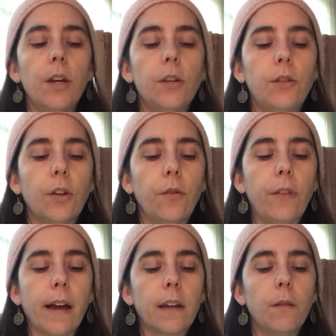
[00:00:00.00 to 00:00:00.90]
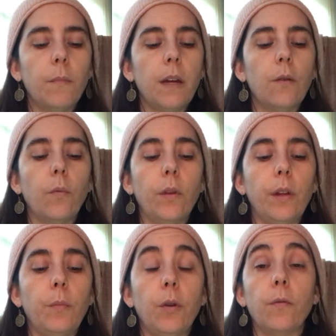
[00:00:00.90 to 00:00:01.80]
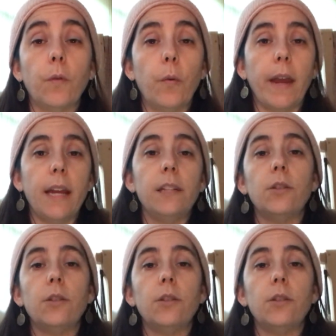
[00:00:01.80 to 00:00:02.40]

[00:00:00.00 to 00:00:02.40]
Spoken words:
So that can be a really beautiful way